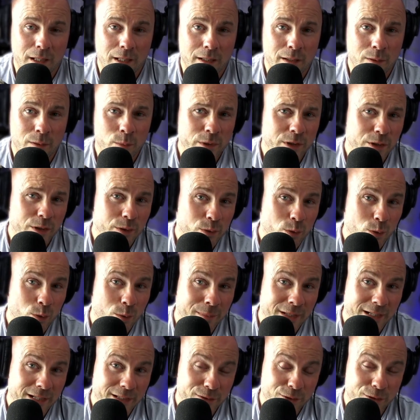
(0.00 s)
And I want you to
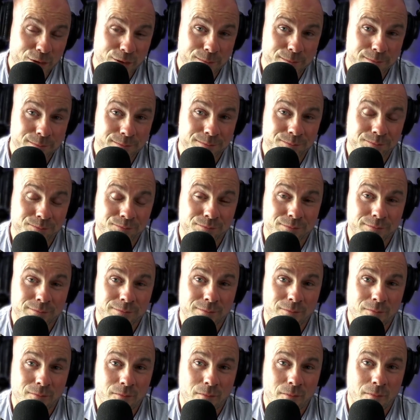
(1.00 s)
imagine
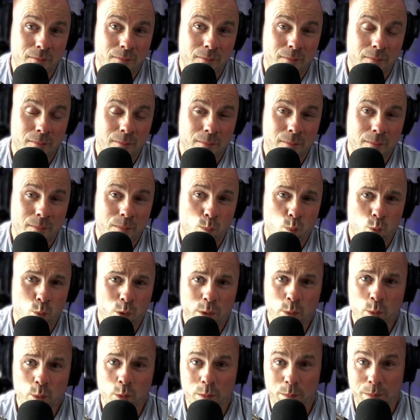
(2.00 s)

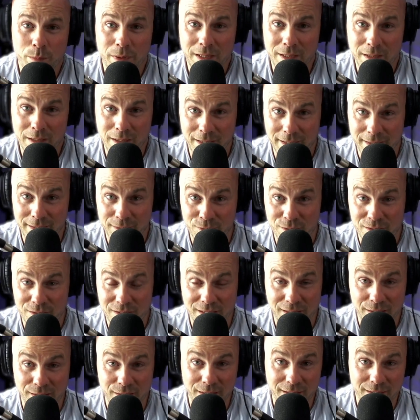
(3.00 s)
what it would be like
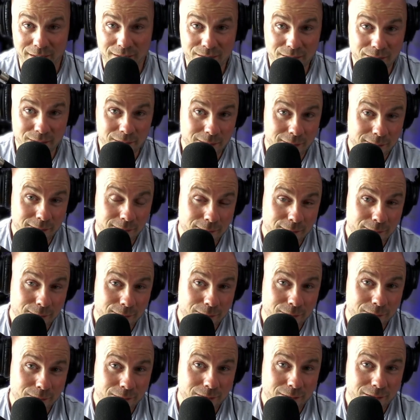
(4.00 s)
just to listen
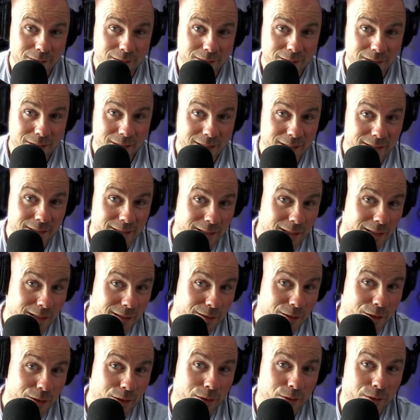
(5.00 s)
to this
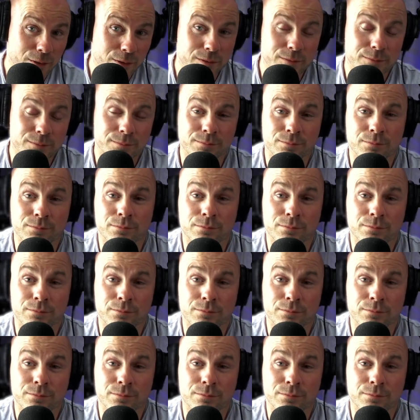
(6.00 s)
little girl.